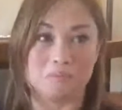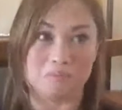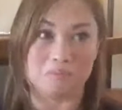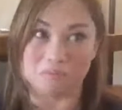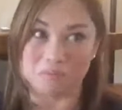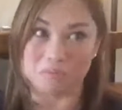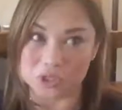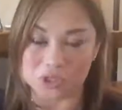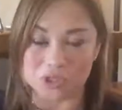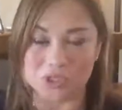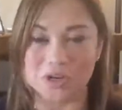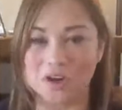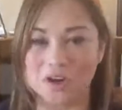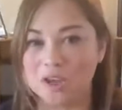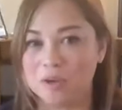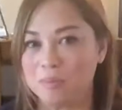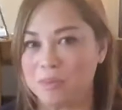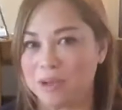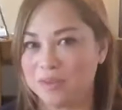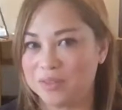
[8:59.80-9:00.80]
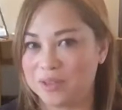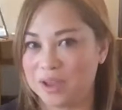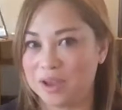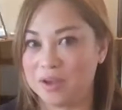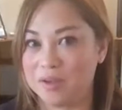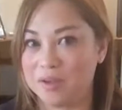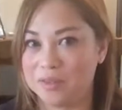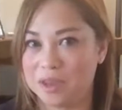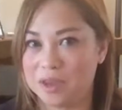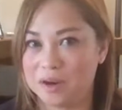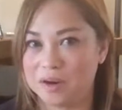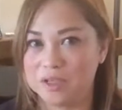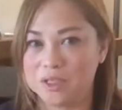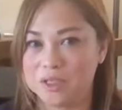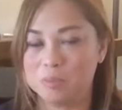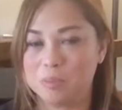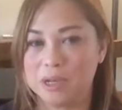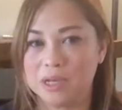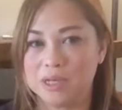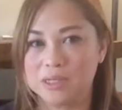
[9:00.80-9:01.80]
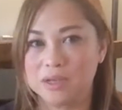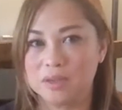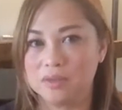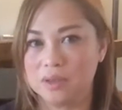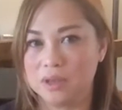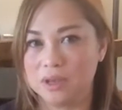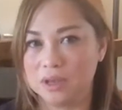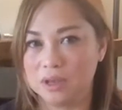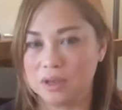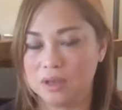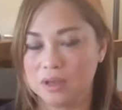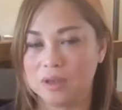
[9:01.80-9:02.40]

just talking about the healthcare space, I think